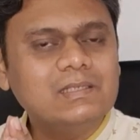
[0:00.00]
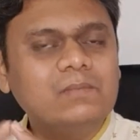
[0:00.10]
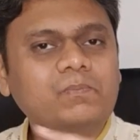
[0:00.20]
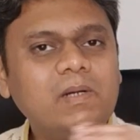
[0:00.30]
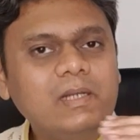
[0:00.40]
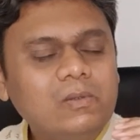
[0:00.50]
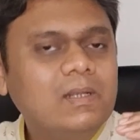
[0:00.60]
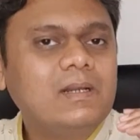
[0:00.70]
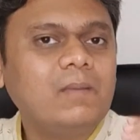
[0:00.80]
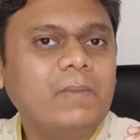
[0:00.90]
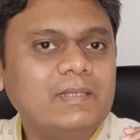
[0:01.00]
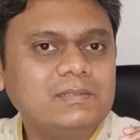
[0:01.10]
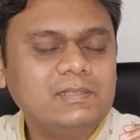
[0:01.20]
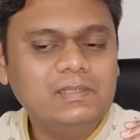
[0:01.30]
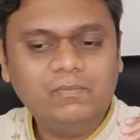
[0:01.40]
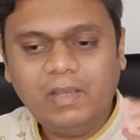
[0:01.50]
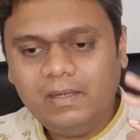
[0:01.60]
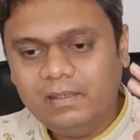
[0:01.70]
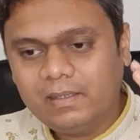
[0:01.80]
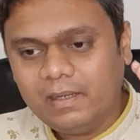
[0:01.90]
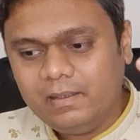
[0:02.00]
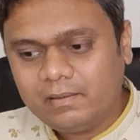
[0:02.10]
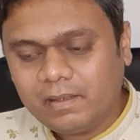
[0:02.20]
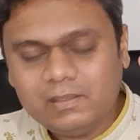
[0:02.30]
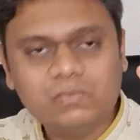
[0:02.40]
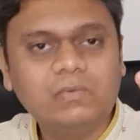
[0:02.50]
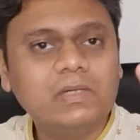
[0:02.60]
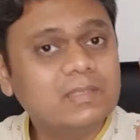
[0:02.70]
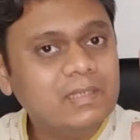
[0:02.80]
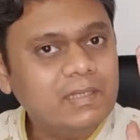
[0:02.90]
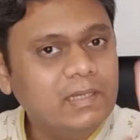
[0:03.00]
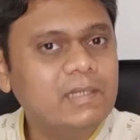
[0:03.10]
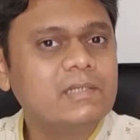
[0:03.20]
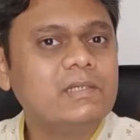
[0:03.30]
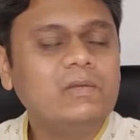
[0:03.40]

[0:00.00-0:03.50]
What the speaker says: a particular capacity where it can transfer the heat